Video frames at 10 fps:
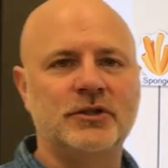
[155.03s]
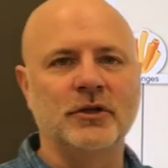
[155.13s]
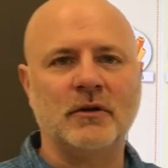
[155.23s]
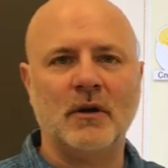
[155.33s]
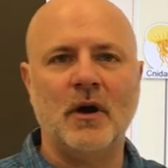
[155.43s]

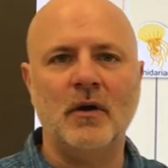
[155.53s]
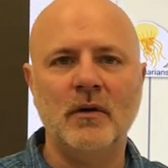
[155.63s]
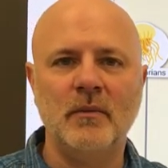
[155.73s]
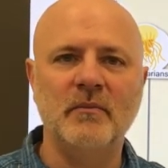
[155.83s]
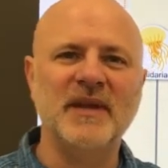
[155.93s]

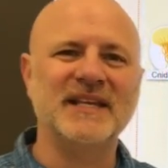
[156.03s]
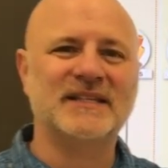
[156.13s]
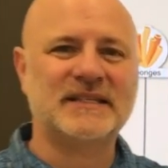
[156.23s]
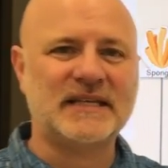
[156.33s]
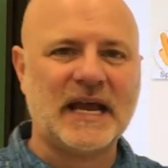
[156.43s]
Deutero
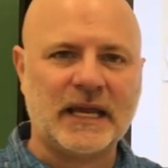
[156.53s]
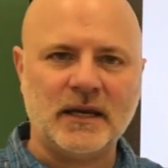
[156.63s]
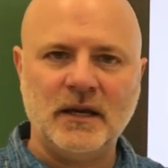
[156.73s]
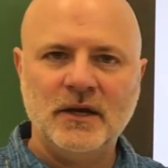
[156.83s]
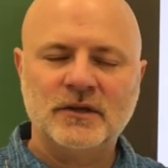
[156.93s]
means
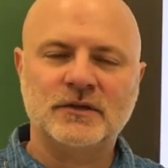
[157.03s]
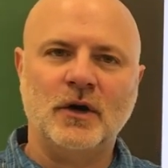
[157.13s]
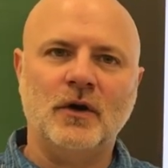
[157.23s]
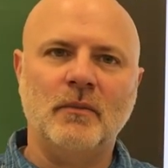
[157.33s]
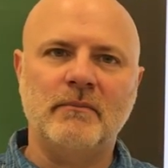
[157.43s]
second,
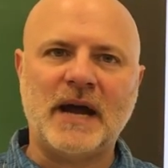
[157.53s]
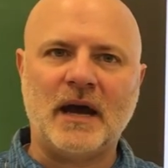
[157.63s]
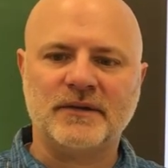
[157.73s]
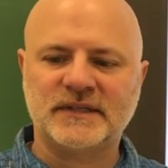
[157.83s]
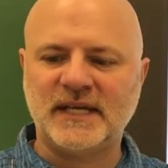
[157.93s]
so
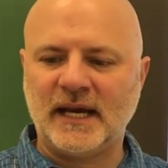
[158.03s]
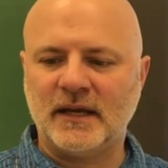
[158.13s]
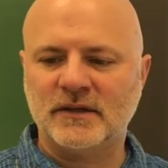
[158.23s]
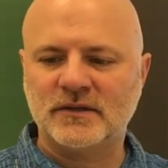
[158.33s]
mouth second.